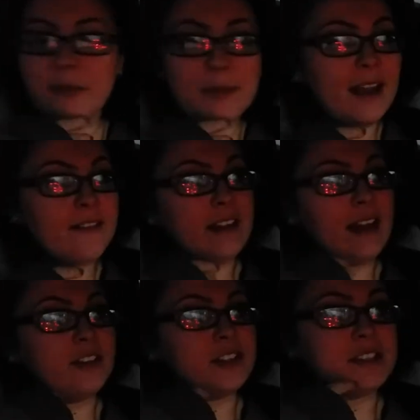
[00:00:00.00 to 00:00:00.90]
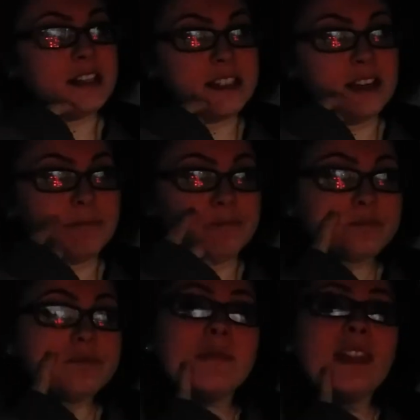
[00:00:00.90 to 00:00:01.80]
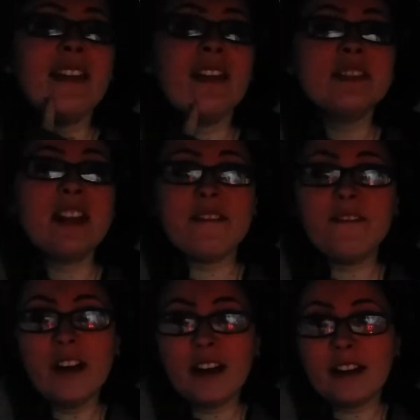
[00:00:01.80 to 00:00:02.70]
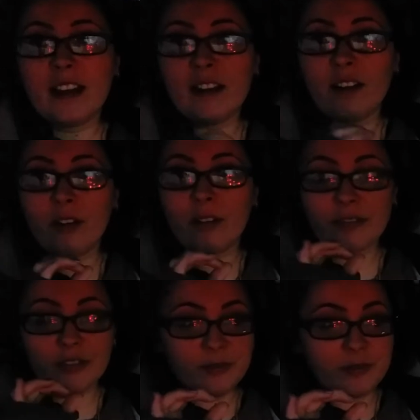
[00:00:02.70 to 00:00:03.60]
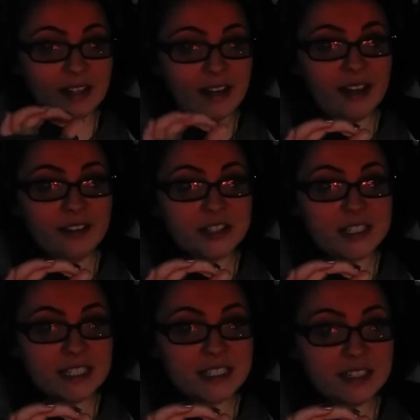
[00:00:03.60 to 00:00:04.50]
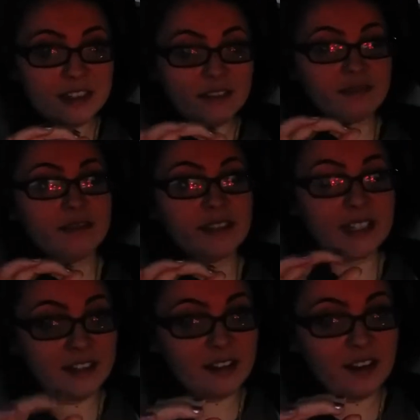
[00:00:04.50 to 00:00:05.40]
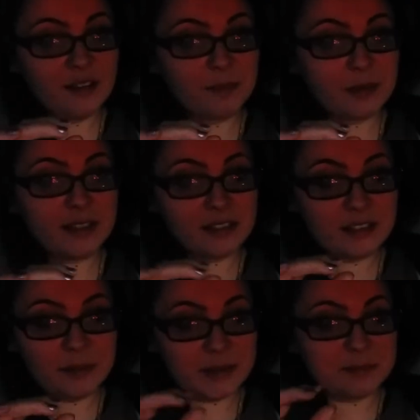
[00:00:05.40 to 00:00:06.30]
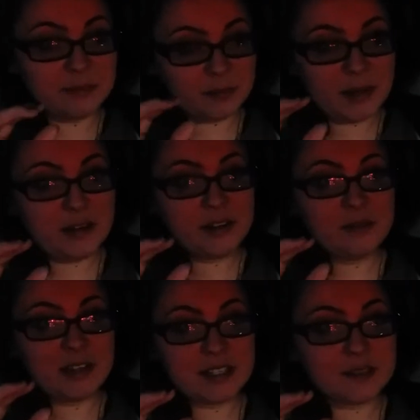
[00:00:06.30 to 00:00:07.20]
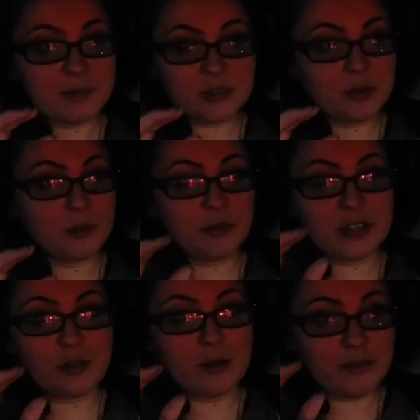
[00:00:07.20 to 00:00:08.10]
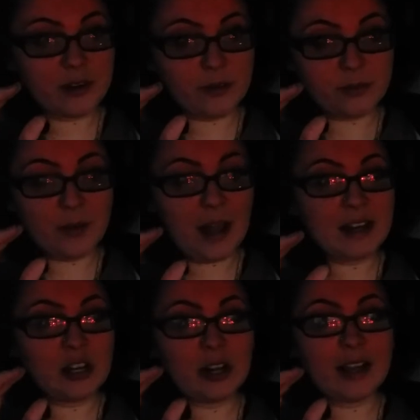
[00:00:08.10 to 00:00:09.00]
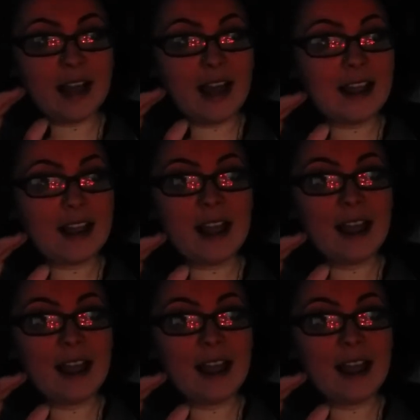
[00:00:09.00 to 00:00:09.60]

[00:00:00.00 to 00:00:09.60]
me having an allergy test done. That was not fun at all. If you need allergy testing, get it done. But let me prepare you that it's the most horrible thing you'll ever go through. I look like I